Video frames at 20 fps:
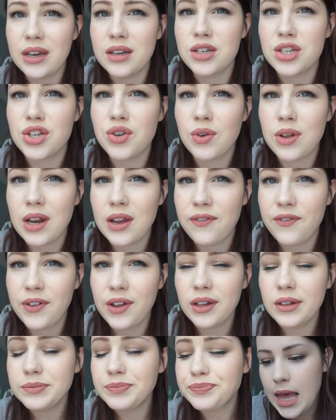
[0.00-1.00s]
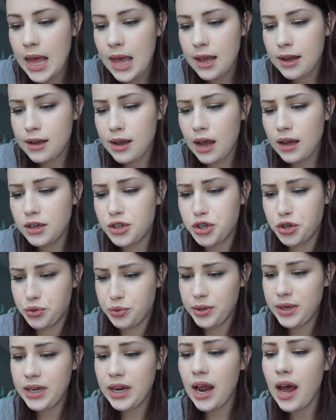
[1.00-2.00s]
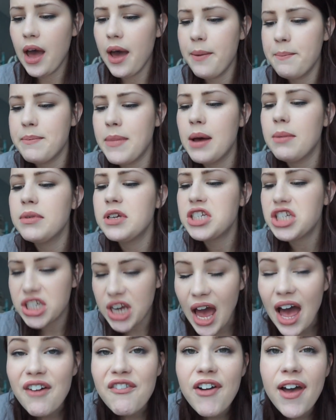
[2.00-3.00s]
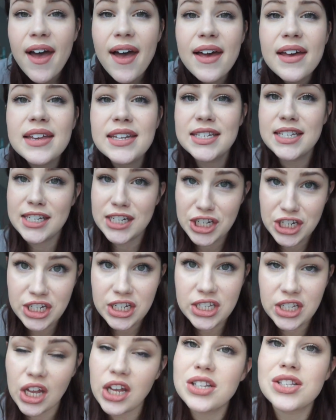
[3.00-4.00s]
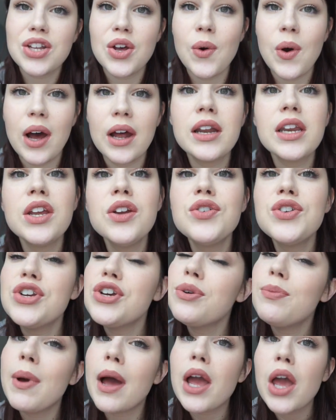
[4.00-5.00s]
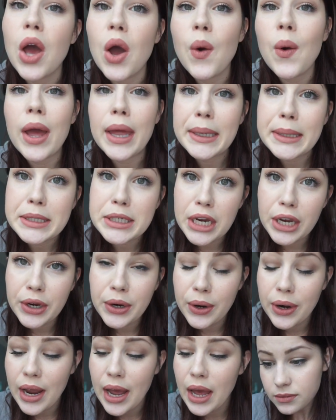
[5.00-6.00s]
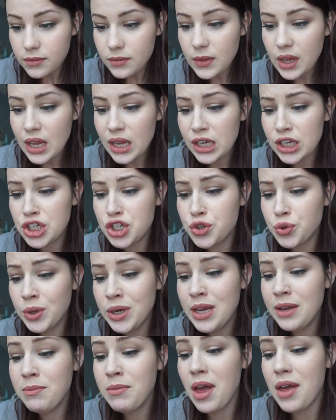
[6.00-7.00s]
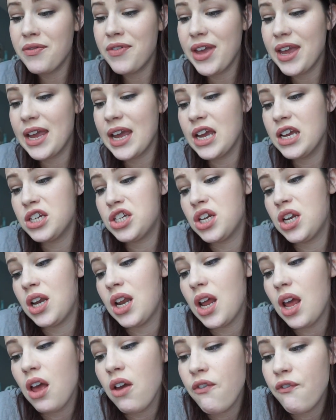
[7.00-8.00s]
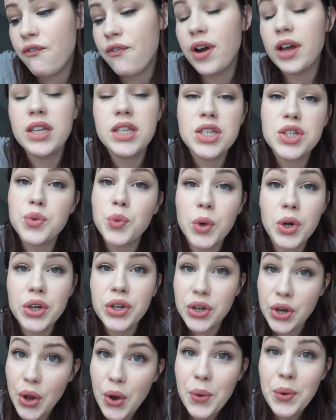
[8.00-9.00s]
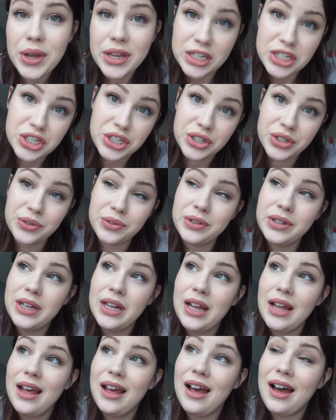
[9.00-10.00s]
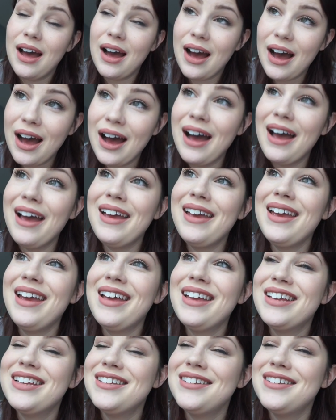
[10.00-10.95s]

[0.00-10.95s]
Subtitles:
into it, I feel. Katrina Mama Chavez, she's also on YouTube. Go and check her out. Dream vacation if funds were no issue. I